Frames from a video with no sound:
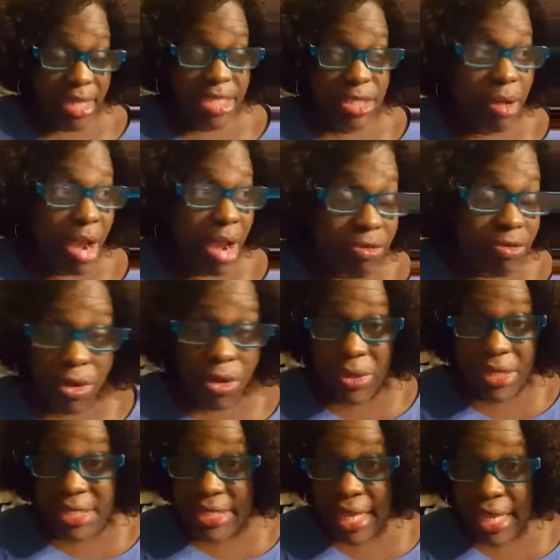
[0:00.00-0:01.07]
in spite of
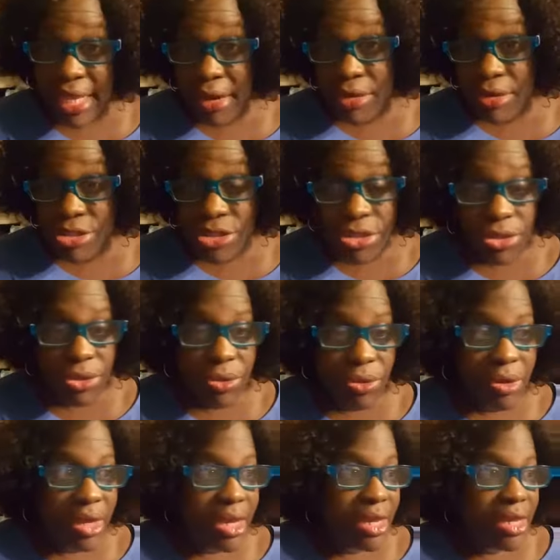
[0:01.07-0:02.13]
what we say or
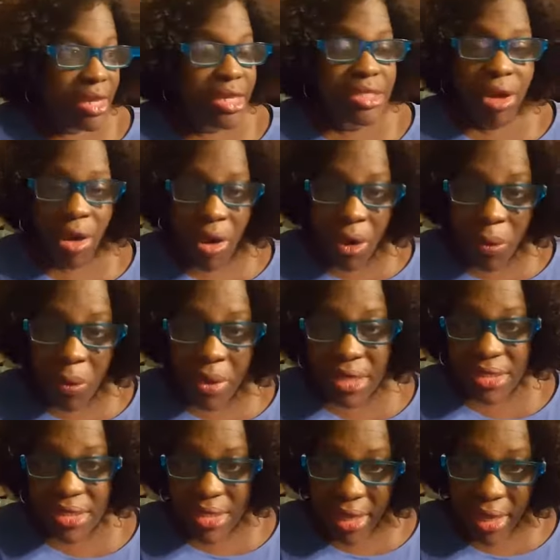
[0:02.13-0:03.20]
do, he's
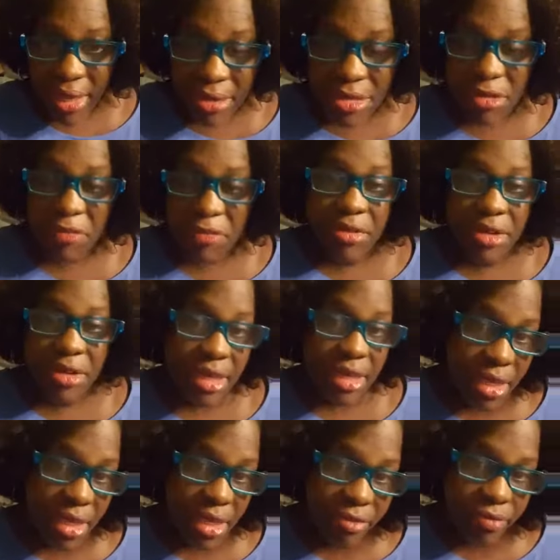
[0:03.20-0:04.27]
always there to
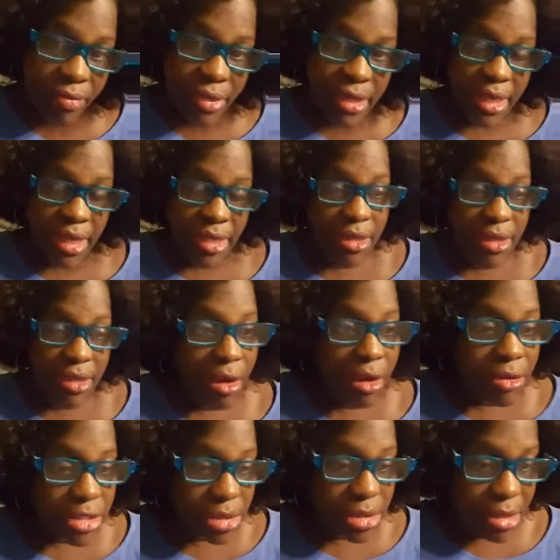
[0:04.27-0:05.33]
forgive. And the
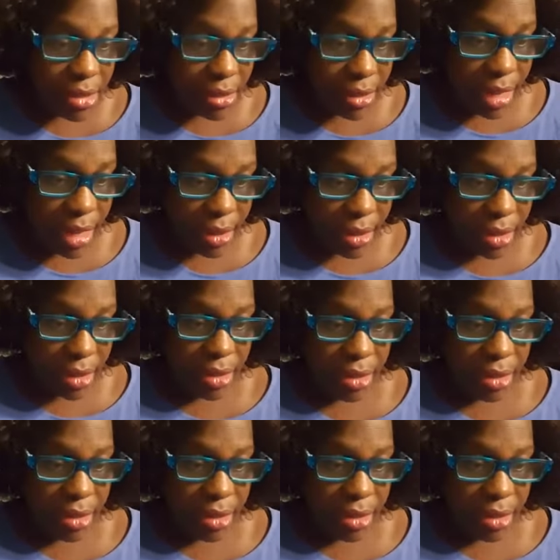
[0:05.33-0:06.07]
ultimate